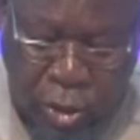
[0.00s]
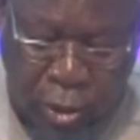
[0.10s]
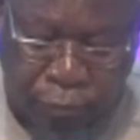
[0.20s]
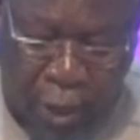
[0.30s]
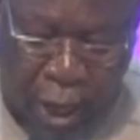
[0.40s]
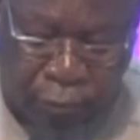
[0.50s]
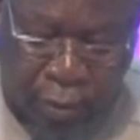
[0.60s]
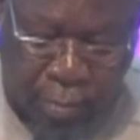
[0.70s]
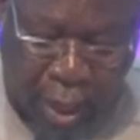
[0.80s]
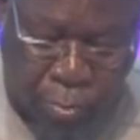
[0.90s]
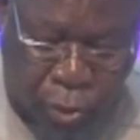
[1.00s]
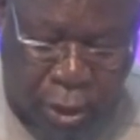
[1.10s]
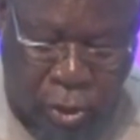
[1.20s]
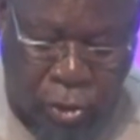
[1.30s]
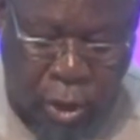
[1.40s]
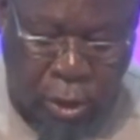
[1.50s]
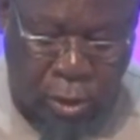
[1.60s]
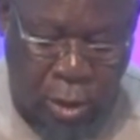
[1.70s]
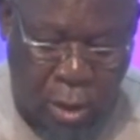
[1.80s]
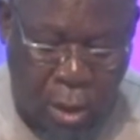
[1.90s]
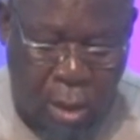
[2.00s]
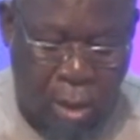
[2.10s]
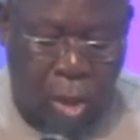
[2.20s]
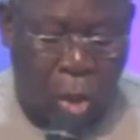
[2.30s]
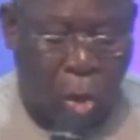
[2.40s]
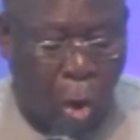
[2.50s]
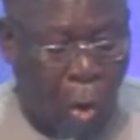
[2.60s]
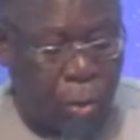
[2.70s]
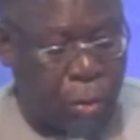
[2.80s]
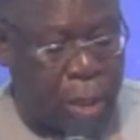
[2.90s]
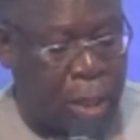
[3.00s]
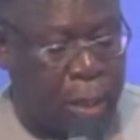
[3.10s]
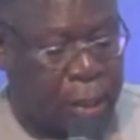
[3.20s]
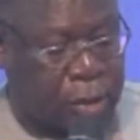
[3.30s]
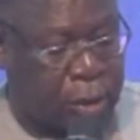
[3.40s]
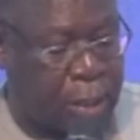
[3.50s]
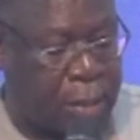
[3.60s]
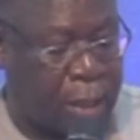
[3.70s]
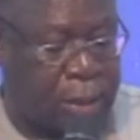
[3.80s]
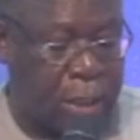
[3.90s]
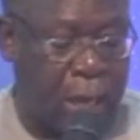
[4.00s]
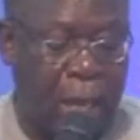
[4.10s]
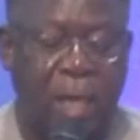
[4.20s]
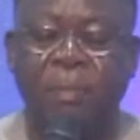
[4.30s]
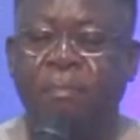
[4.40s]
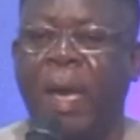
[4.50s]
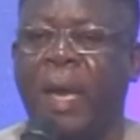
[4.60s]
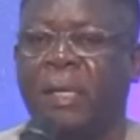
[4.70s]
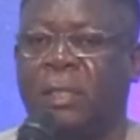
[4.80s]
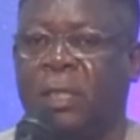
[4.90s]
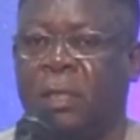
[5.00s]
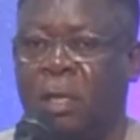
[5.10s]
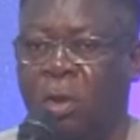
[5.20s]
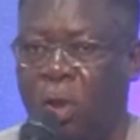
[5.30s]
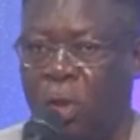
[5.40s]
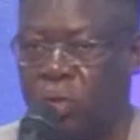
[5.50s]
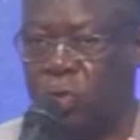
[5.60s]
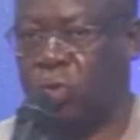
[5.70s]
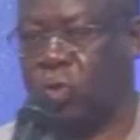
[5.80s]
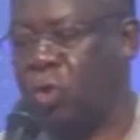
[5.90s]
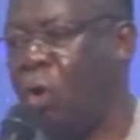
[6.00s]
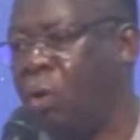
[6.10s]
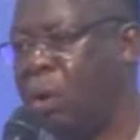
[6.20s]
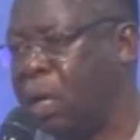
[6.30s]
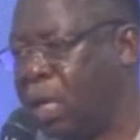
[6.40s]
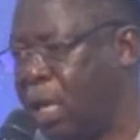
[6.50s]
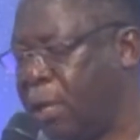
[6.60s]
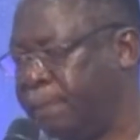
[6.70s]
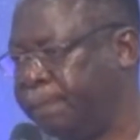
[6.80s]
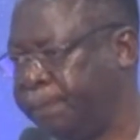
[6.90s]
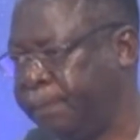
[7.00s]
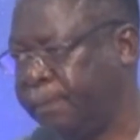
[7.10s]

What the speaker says: 35, the Bible says that the Lord regretted that he had made Saul king.